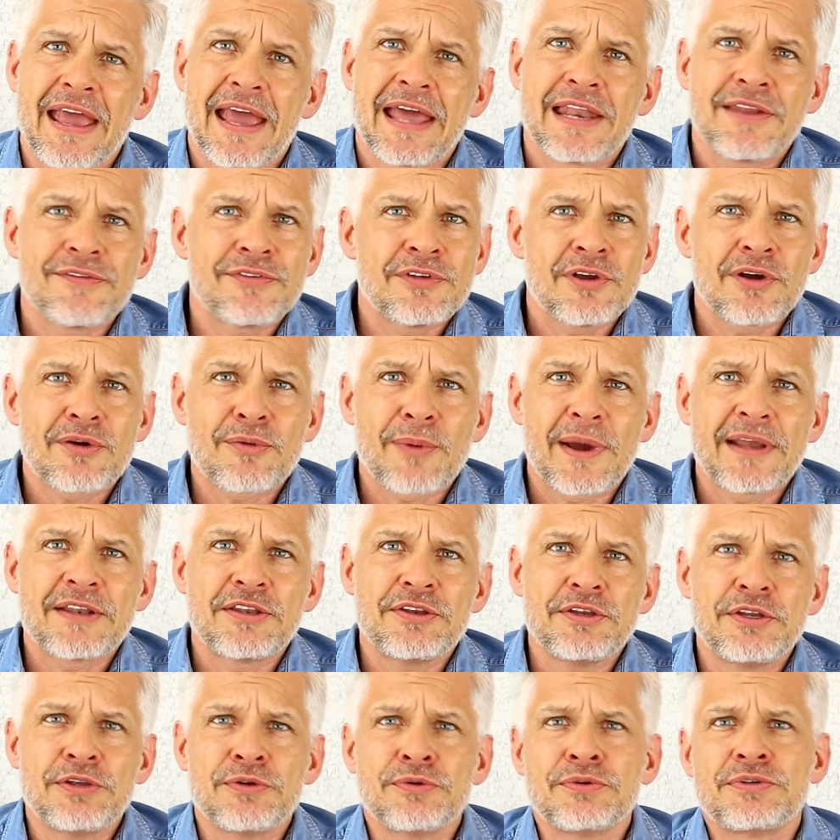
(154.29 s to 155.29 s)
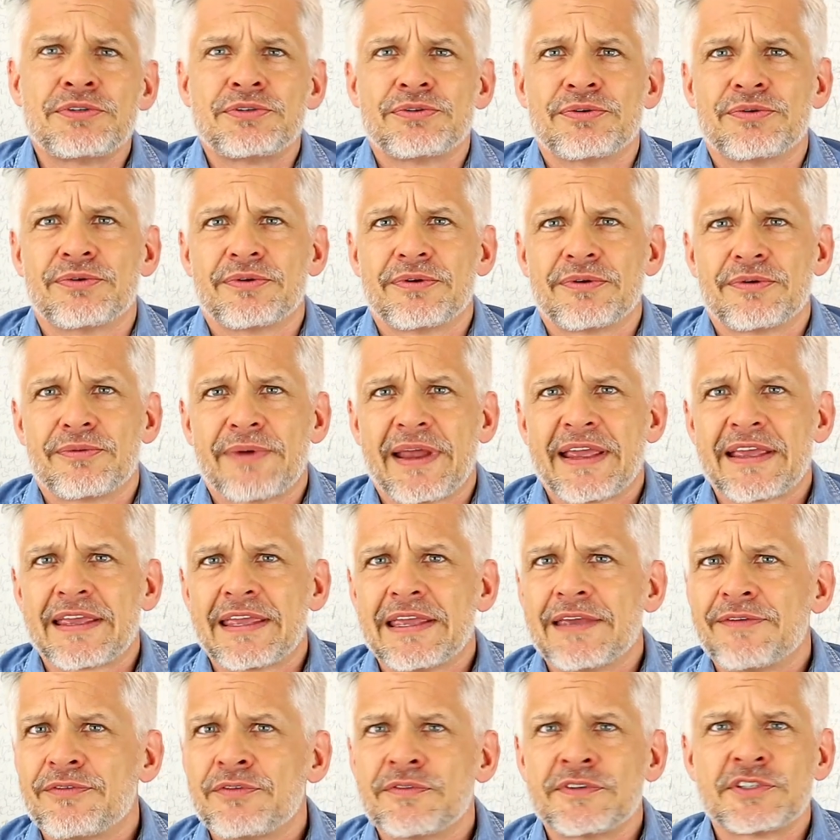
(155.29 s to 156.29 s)
And if you're quite new to
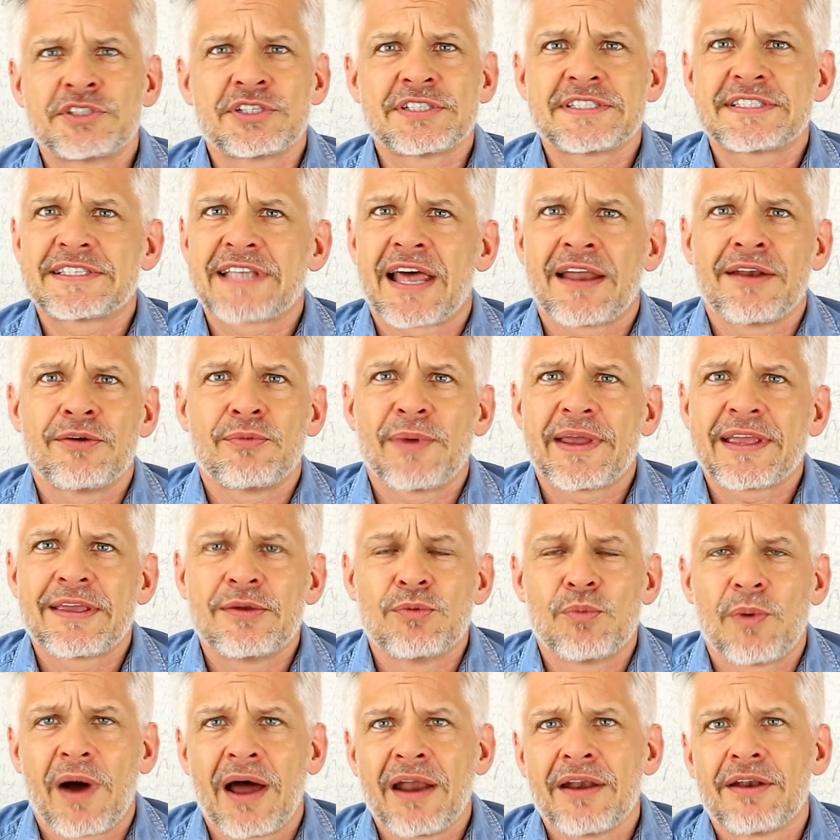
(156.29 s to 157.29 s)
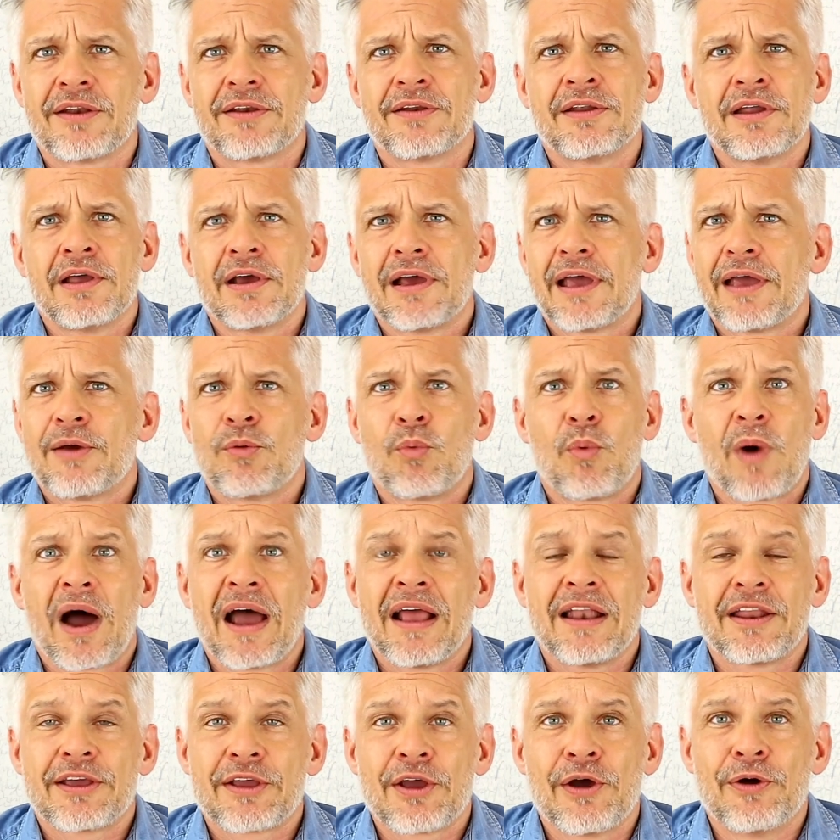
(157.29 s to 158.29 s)
Reiki, if you've just done Reiki 1 a
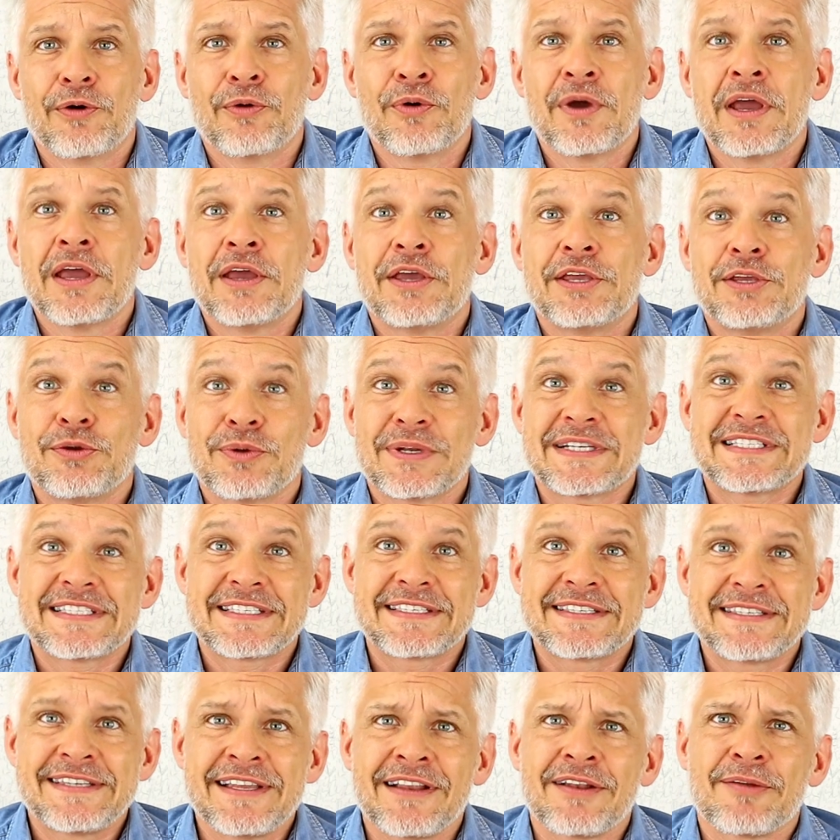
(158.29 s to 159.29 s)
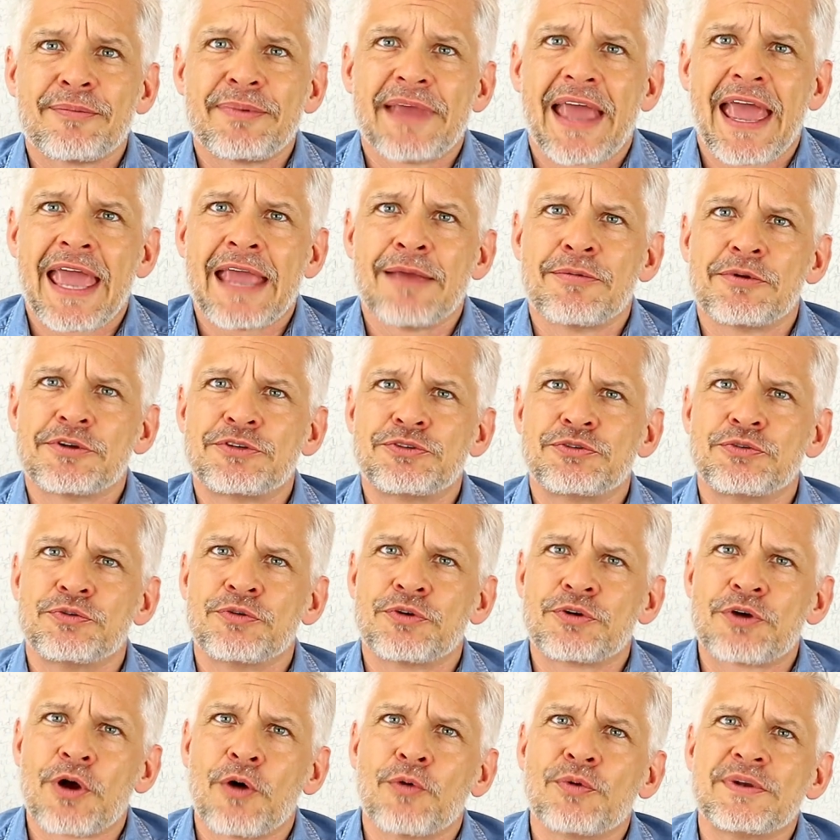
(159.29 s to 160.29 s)
while ago, you will still be able
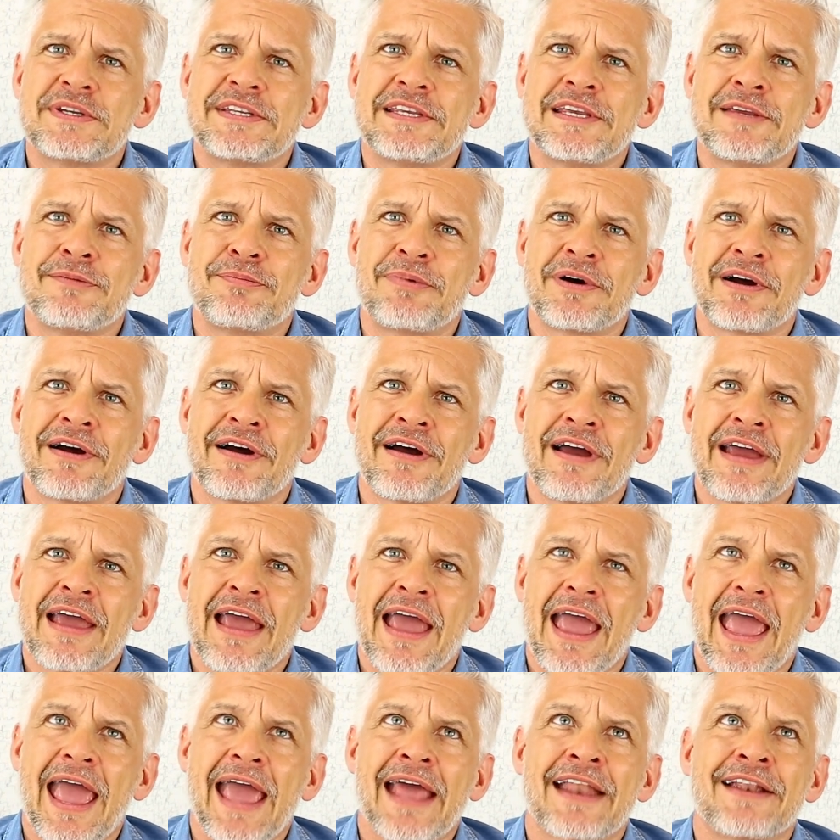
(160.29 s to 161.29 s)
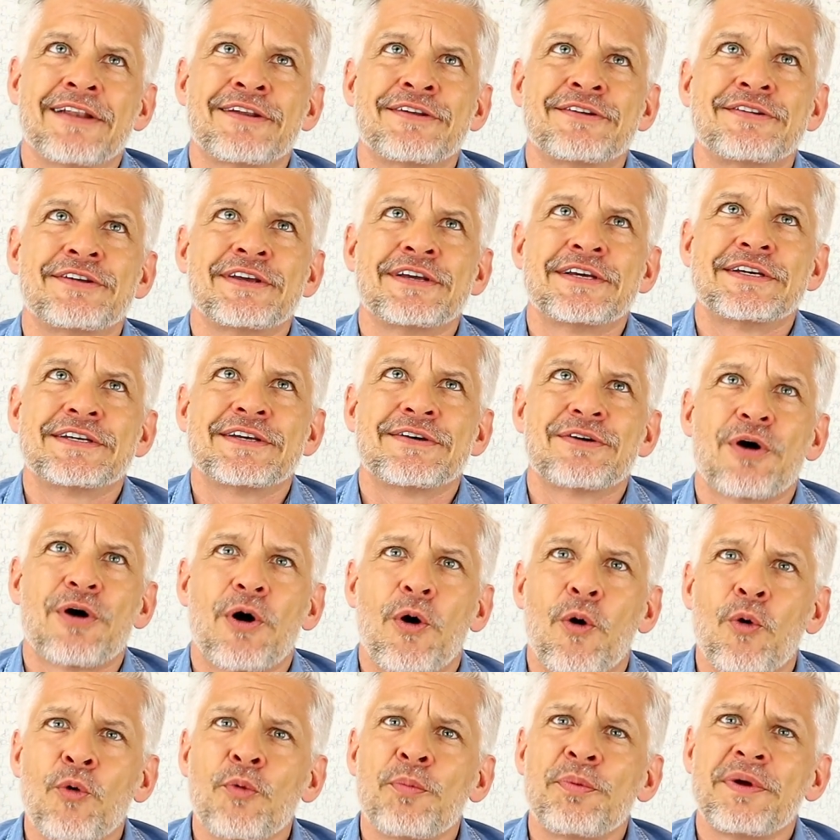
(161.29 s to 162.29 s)
to go deeper and
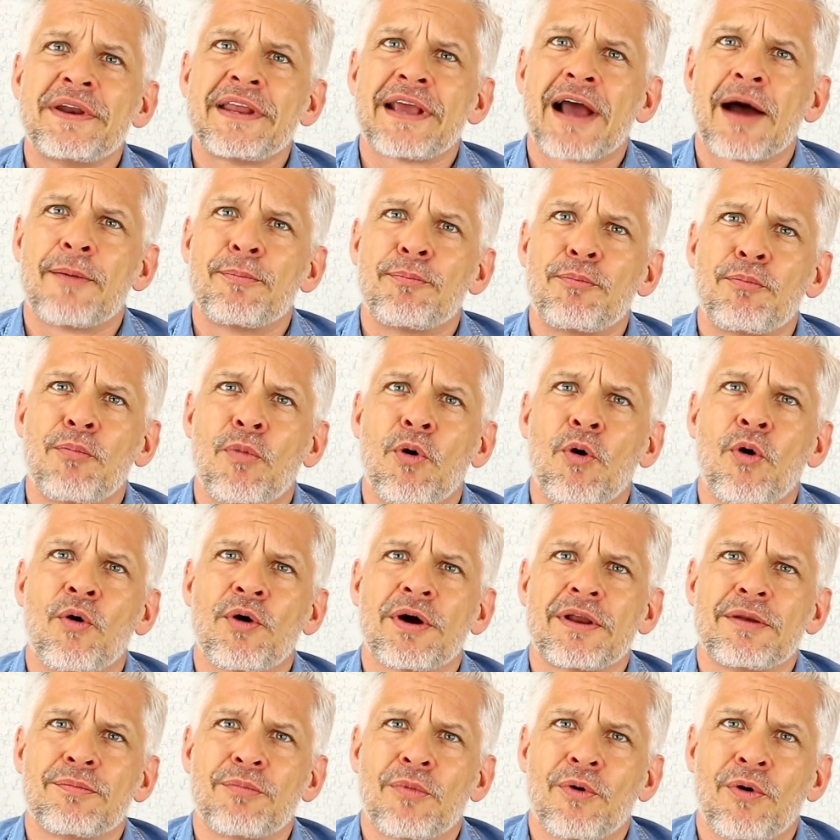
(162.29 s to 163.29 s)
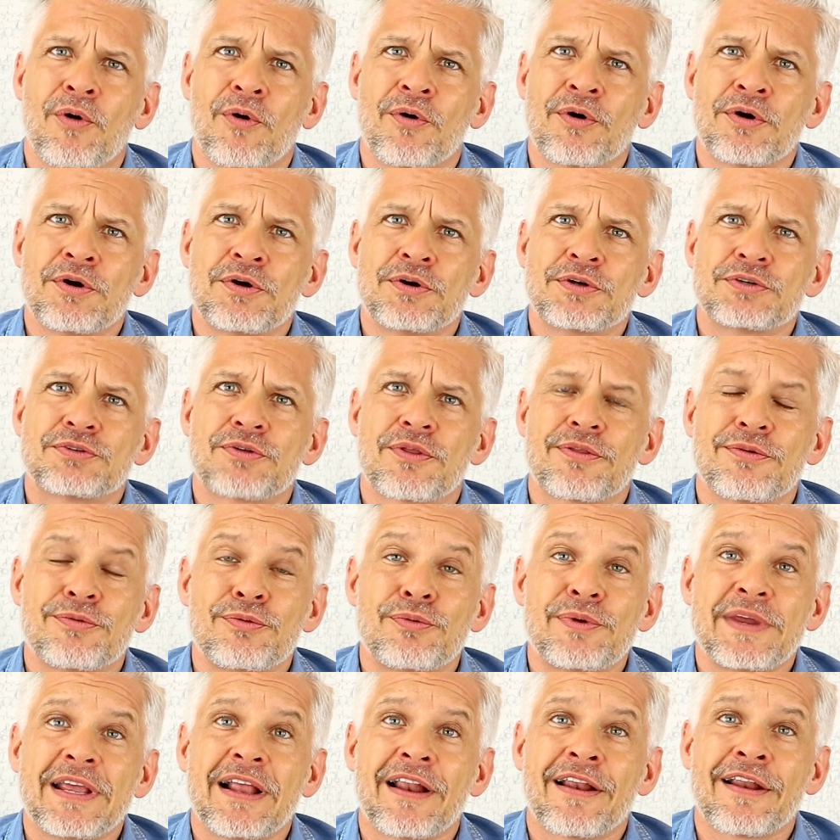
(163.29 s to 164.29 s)
opening up more and more to the
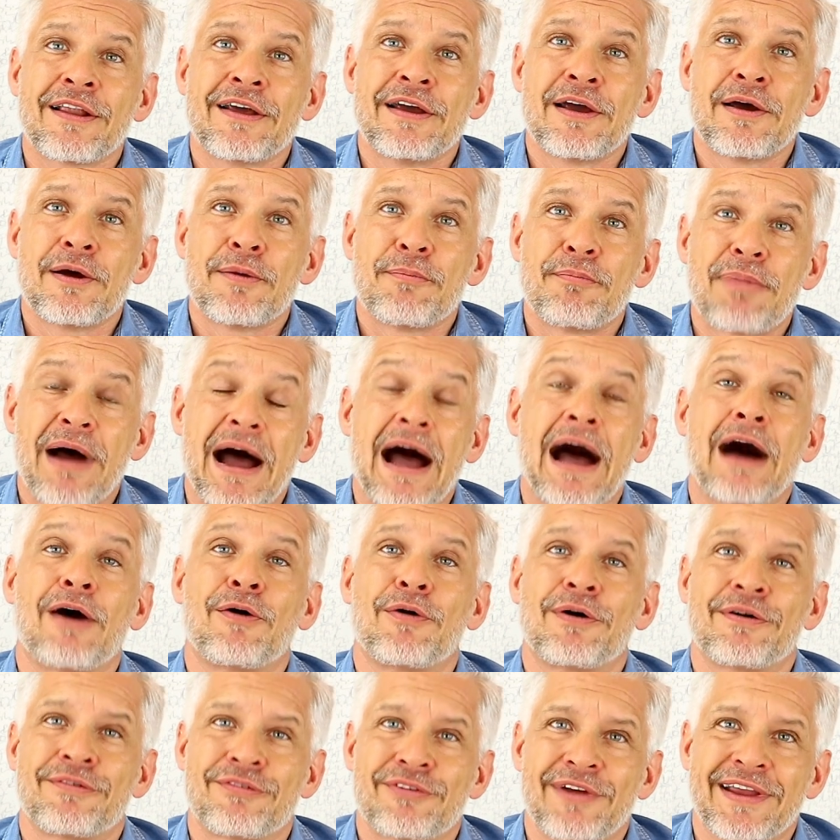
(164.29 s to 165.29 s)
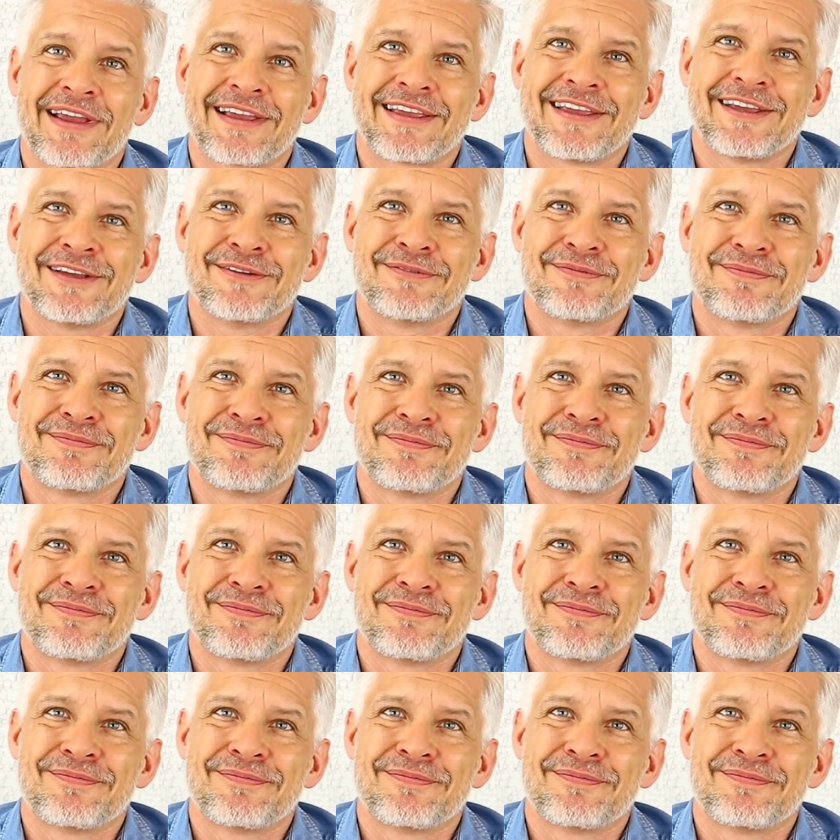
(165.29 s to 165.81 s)
real power of Reiki.